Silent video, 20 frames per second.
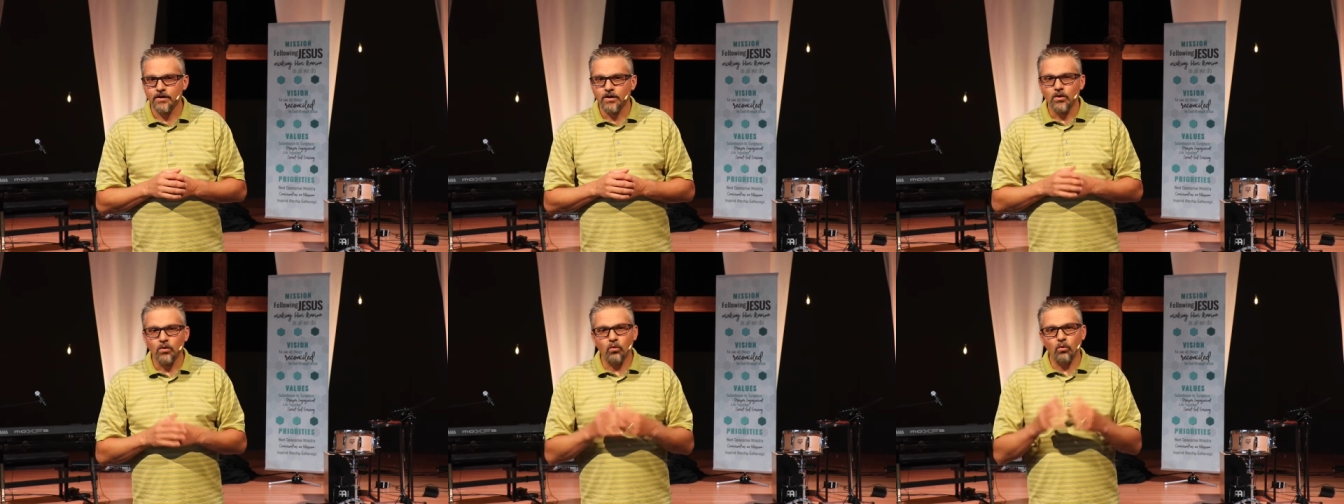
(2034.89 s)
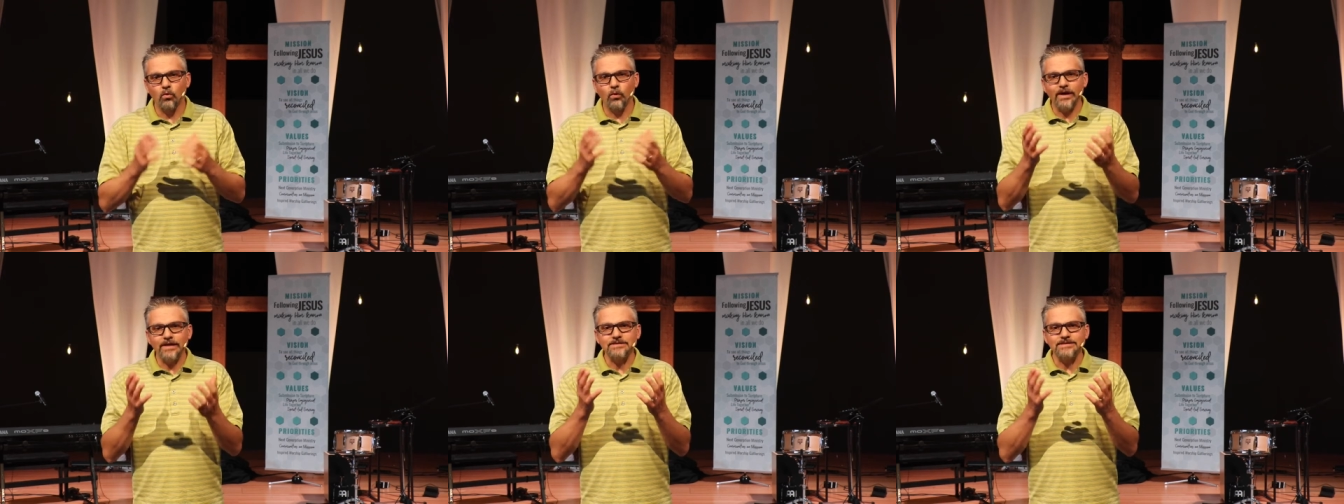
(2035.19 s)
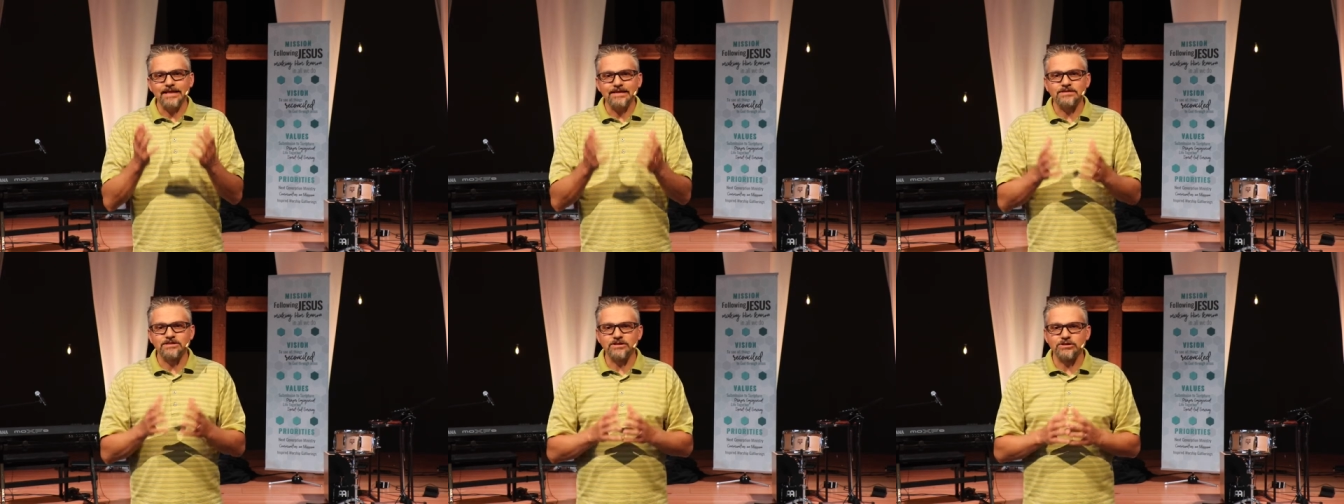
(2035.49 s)
What is
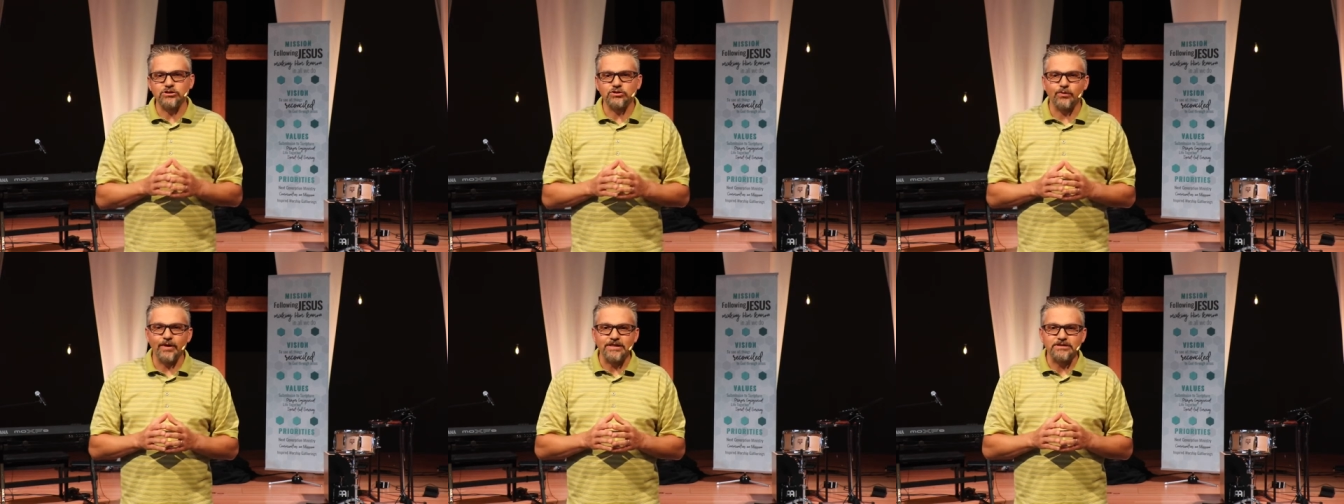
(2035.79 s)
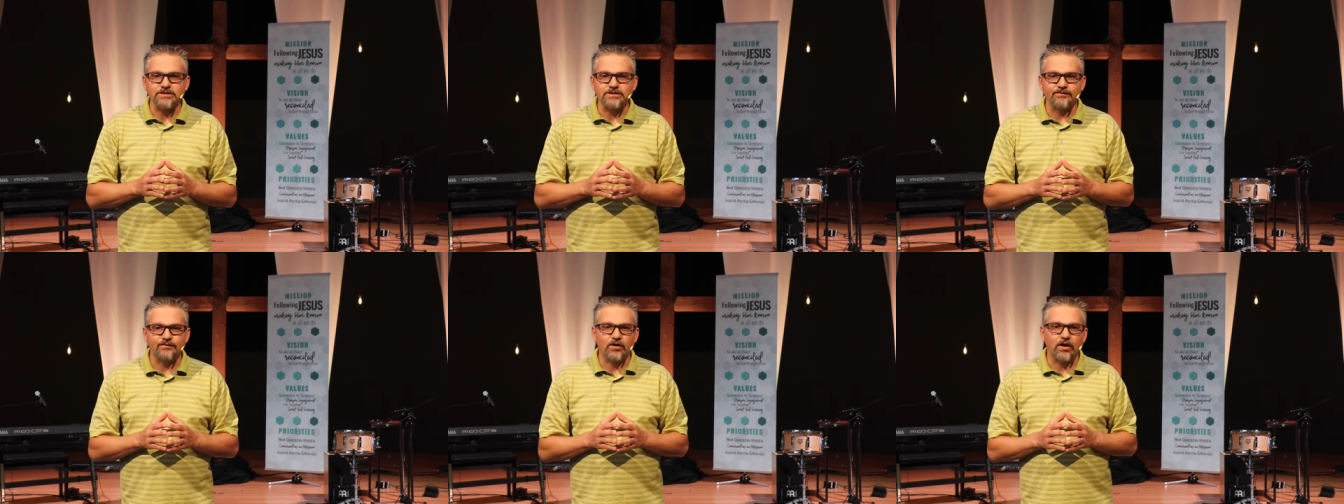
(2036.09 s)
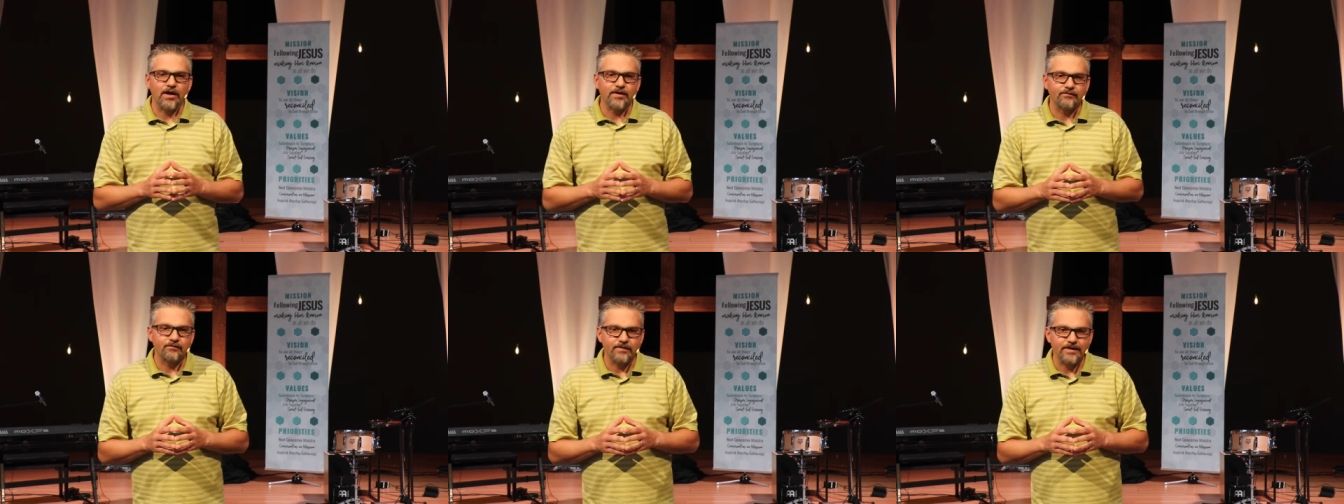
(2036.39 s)
that situation of
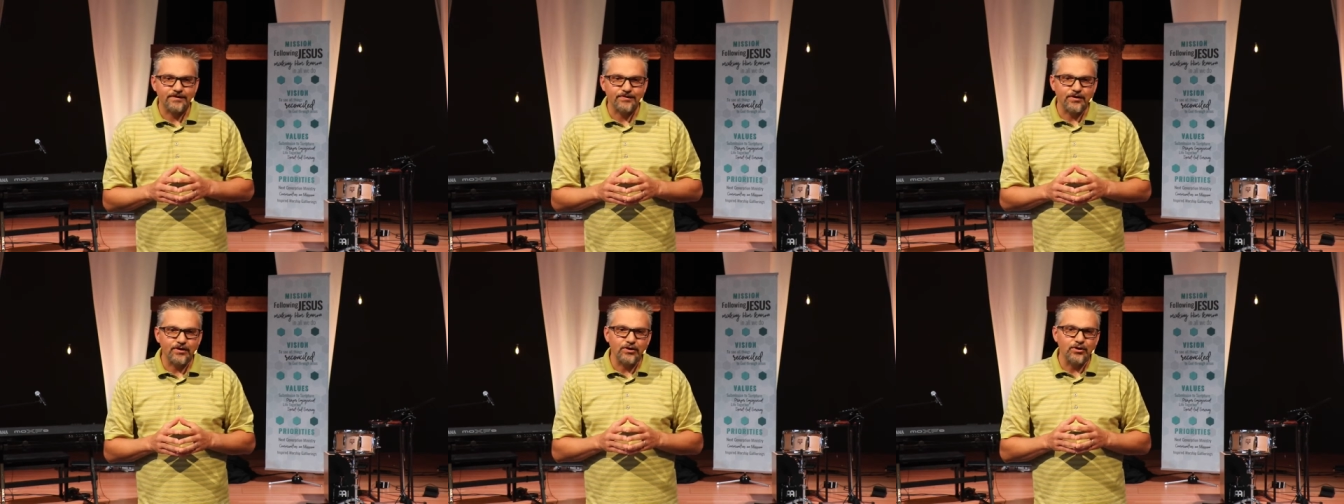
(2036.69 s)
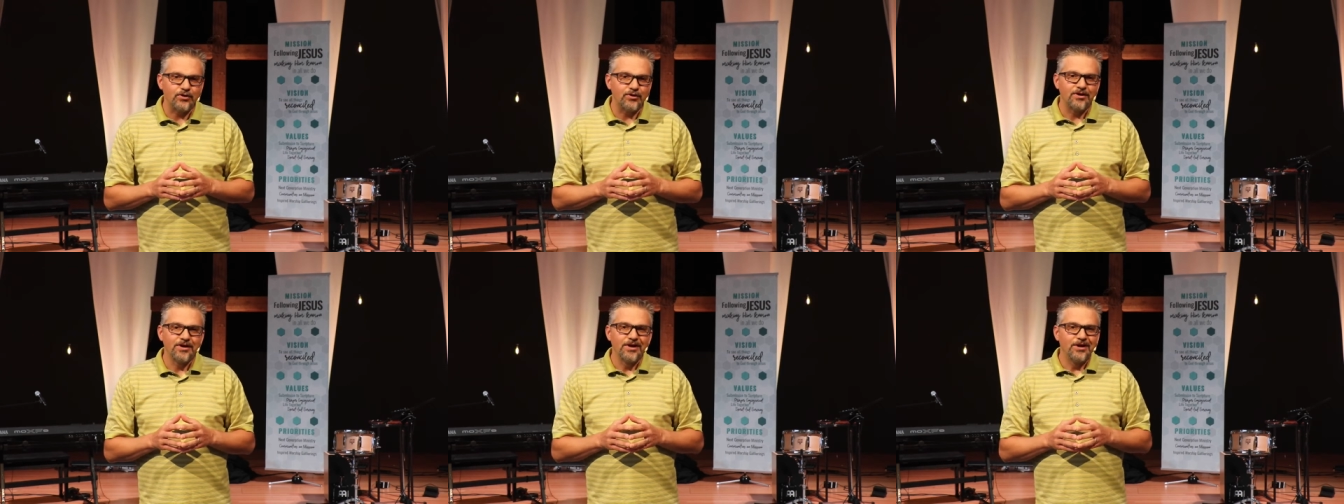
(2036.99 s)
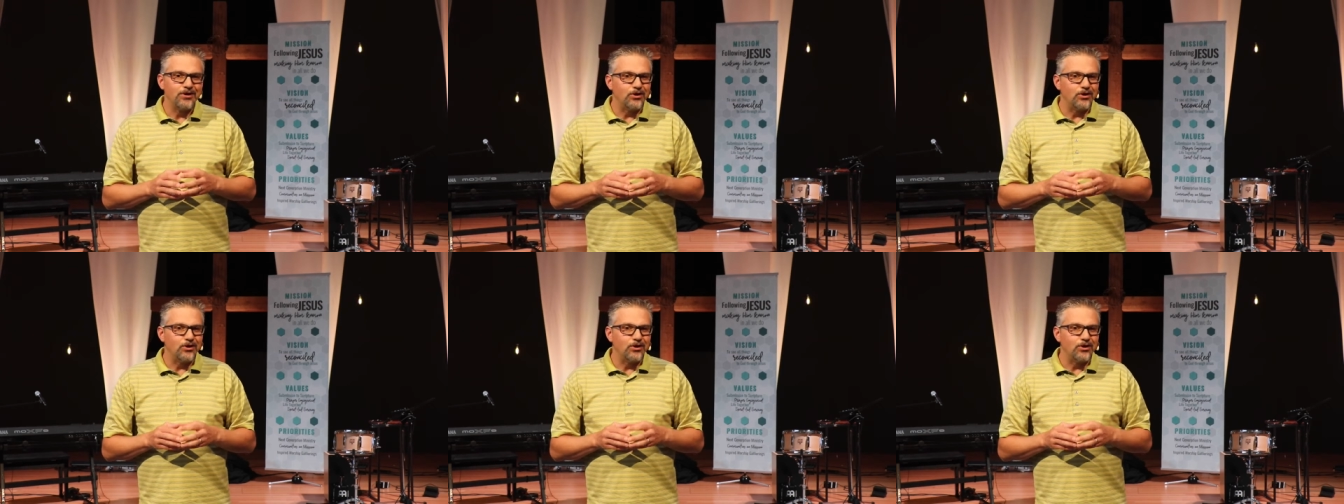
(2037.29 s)
conflict that you're,